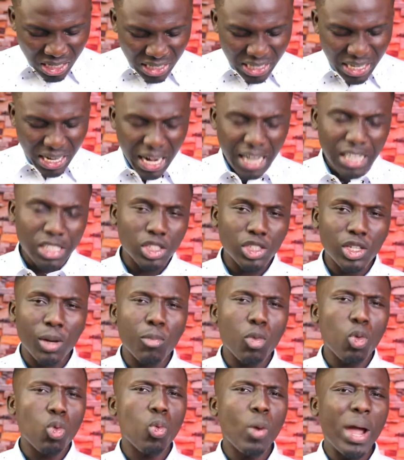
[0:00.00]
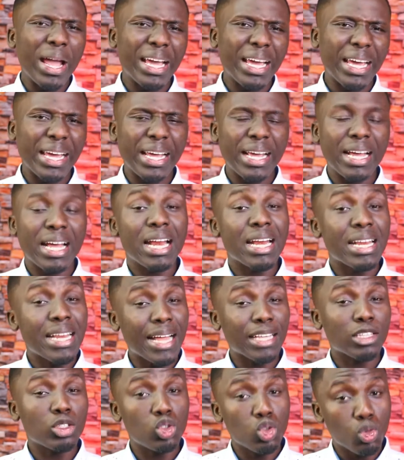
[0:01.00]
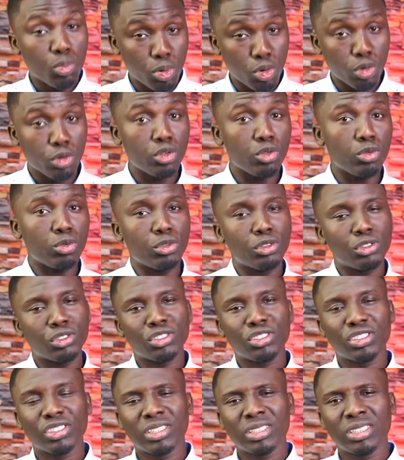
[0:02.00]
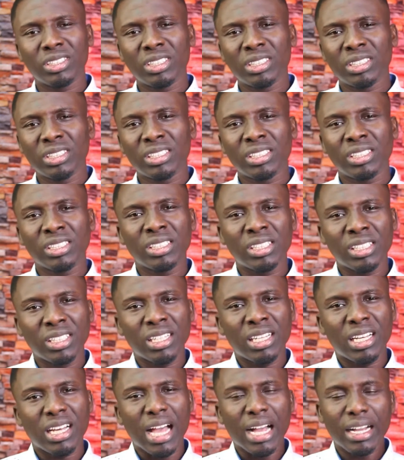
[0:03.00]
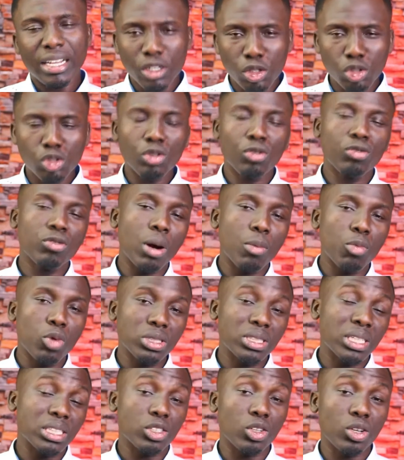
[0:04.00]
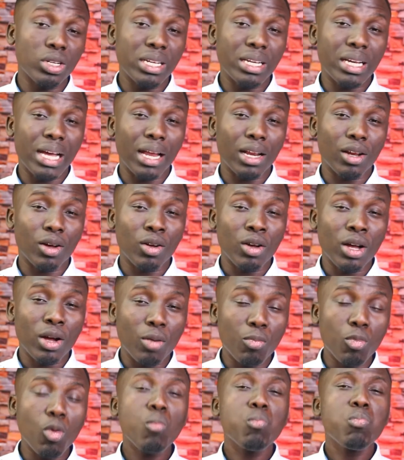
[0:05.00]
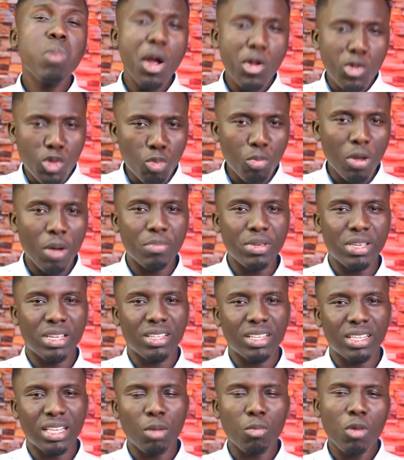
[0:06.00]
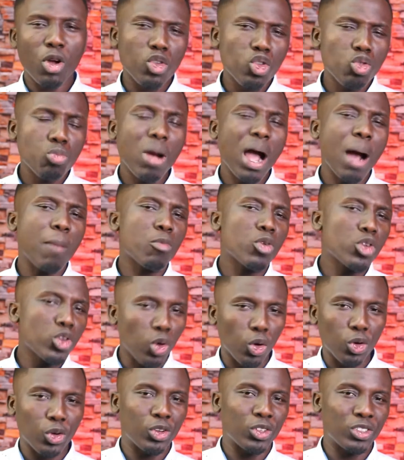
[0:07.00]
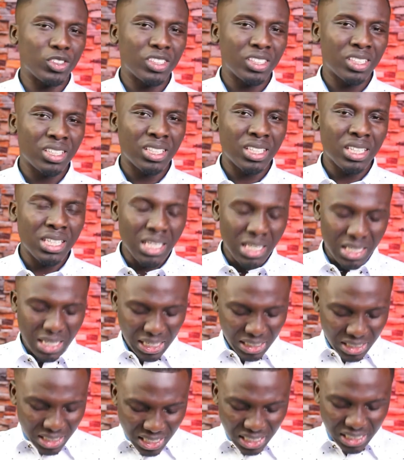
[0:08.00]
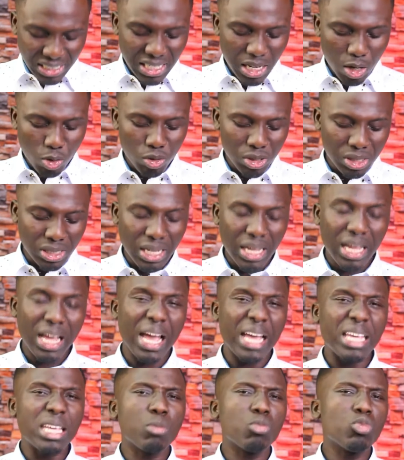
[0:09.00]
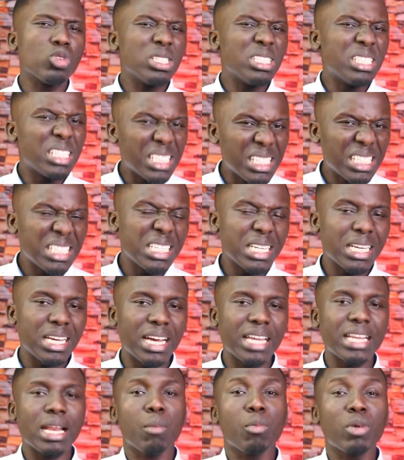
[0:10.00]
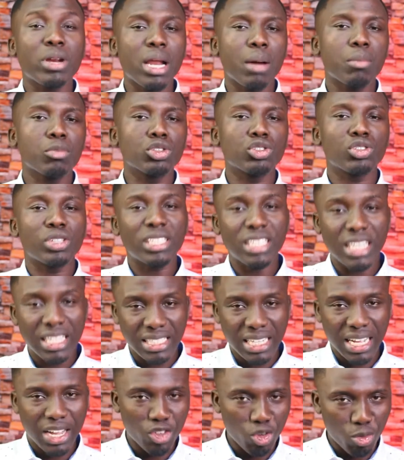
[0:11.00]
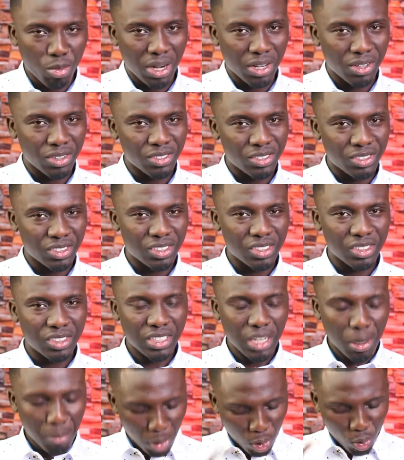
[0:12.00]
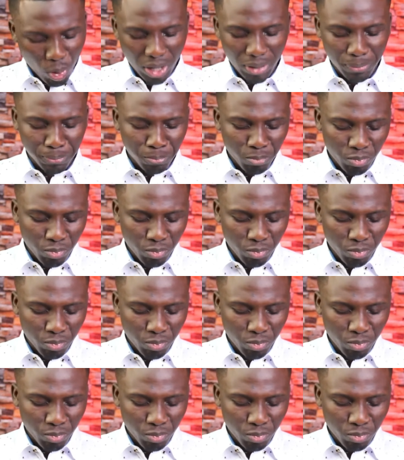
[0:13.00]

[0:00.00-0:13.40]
there are some work that you produce. A Christopher mo Thessalonica no mubba dwuma bi na mo dwuma mo yo no. Ya tena se hu se eye mugidie na mo nam so de yesa adwuma no. Number one.